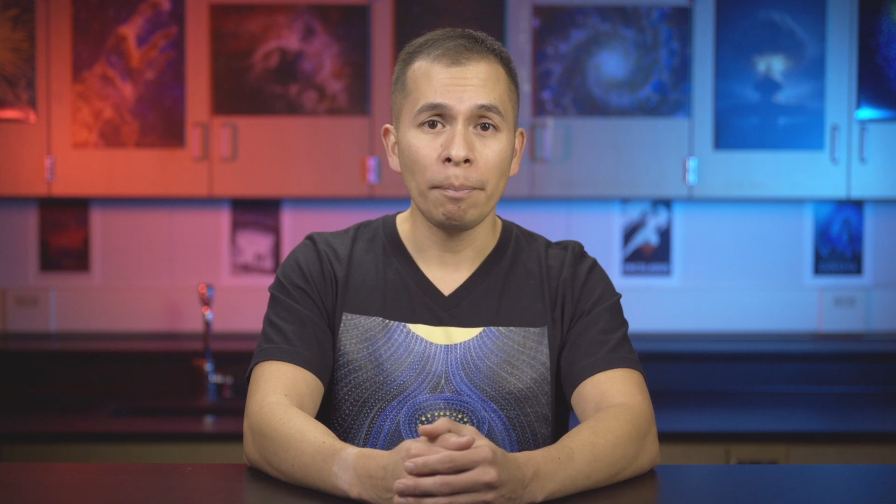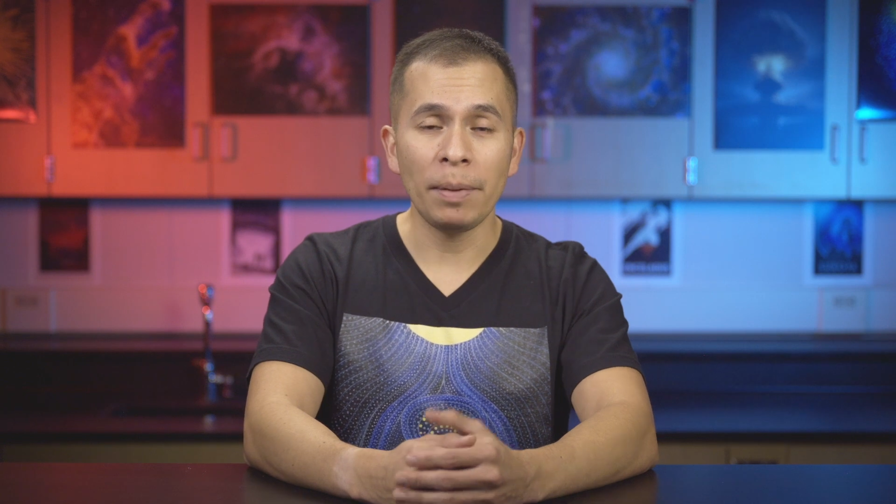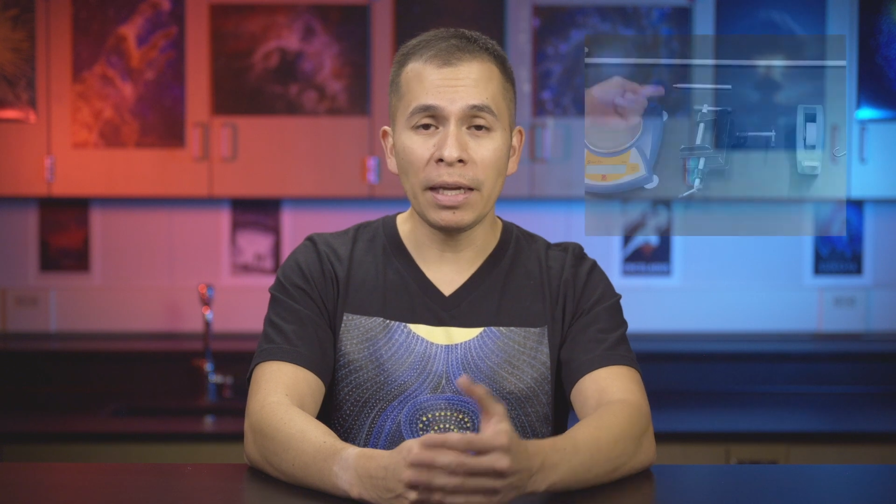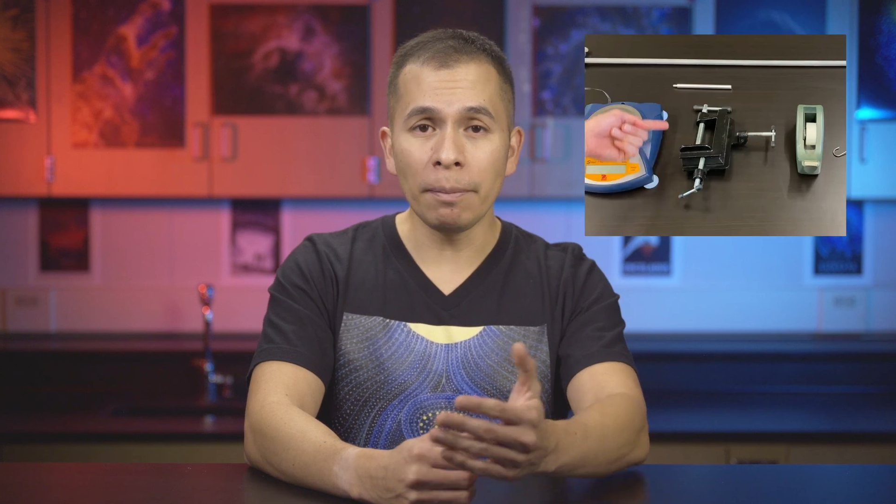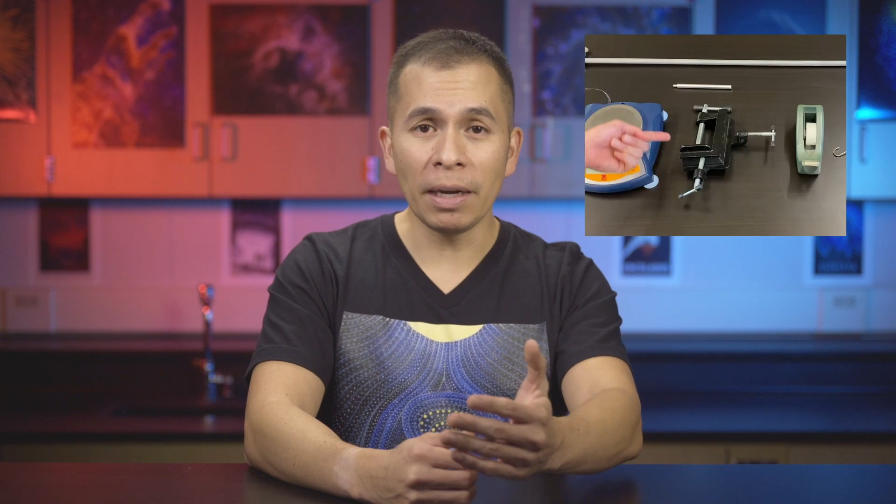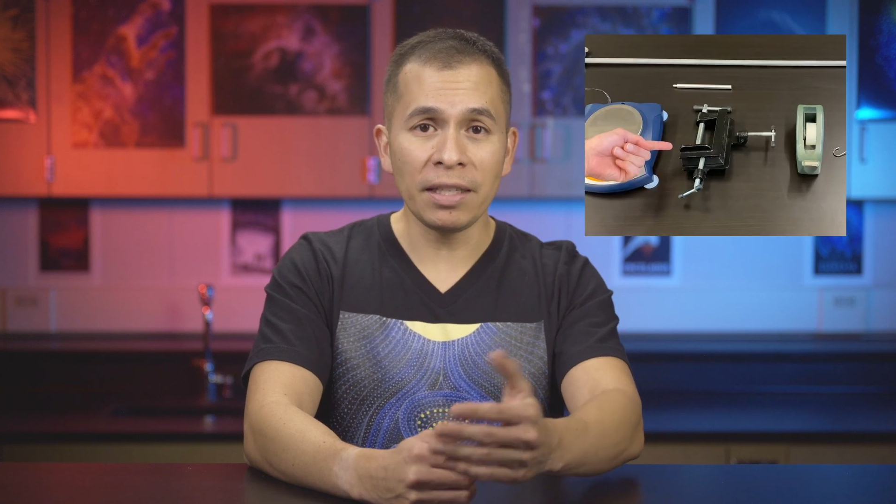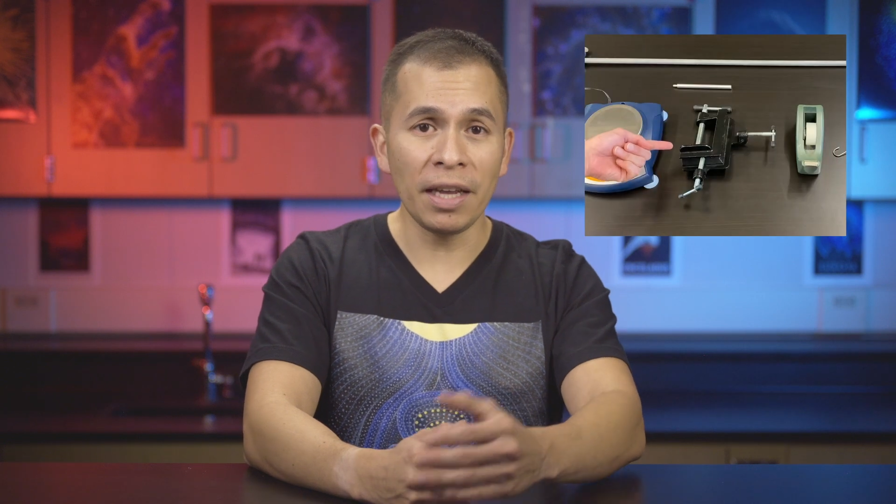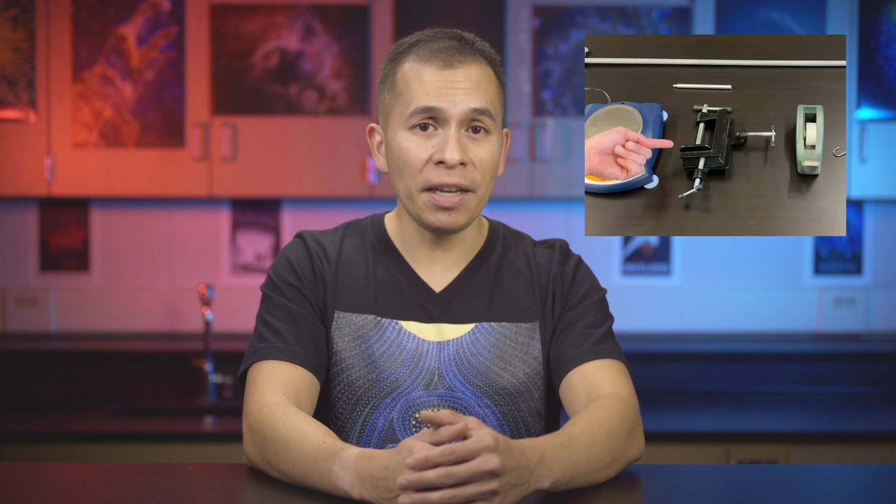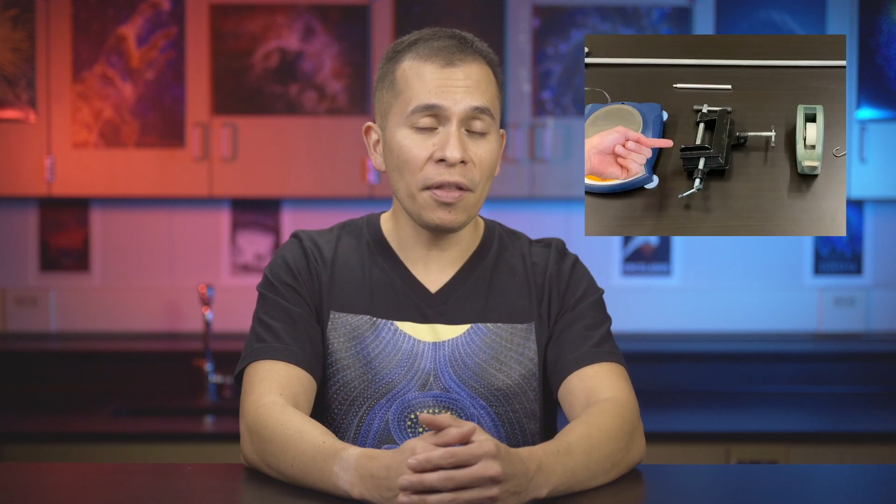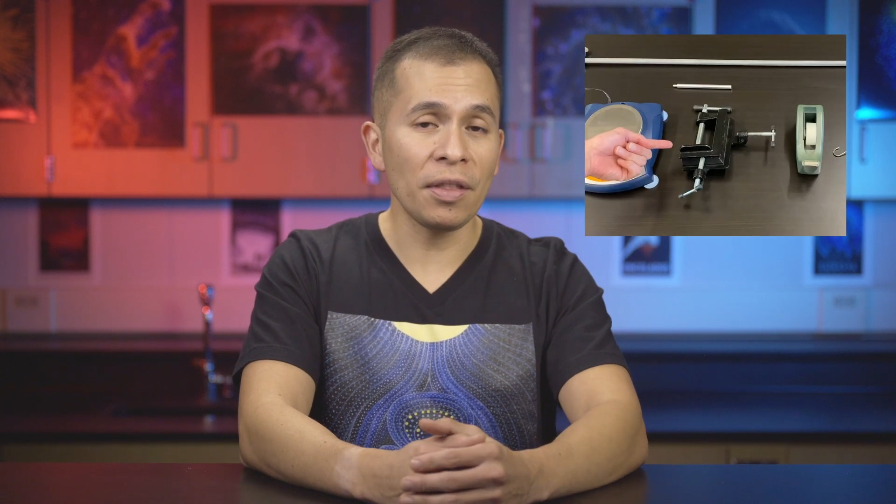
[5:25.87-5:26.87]
Begin by
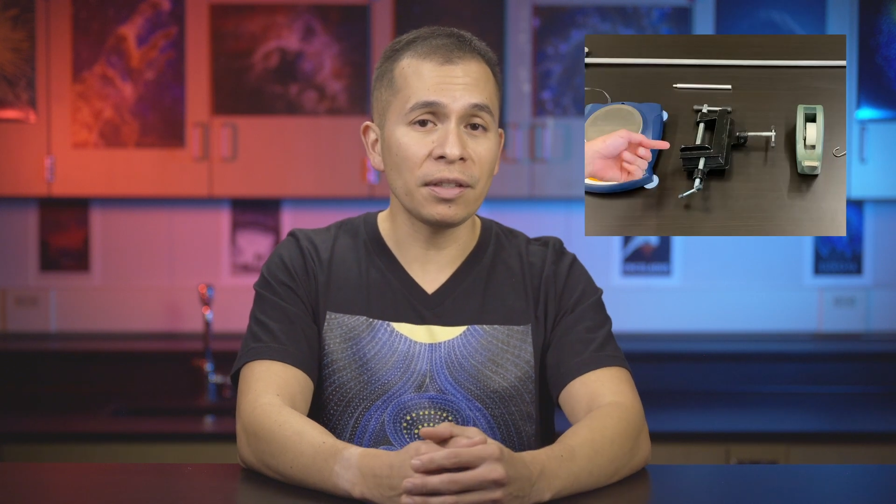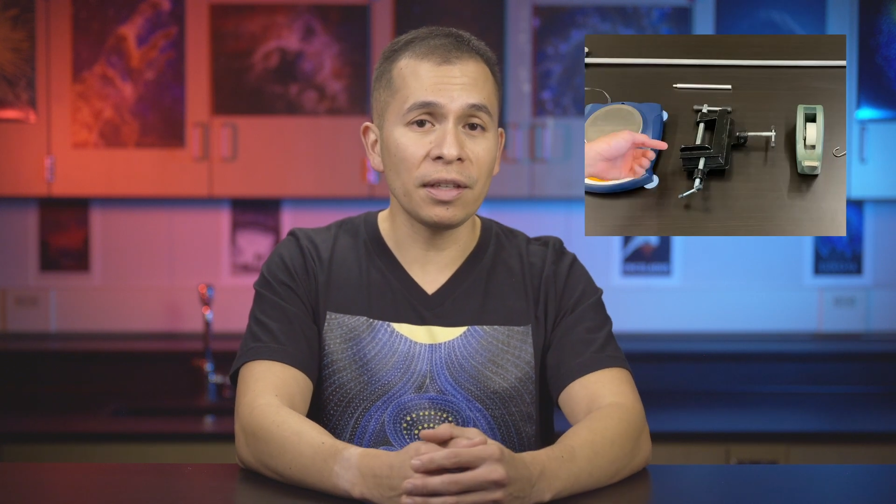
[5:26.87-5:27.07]
taking this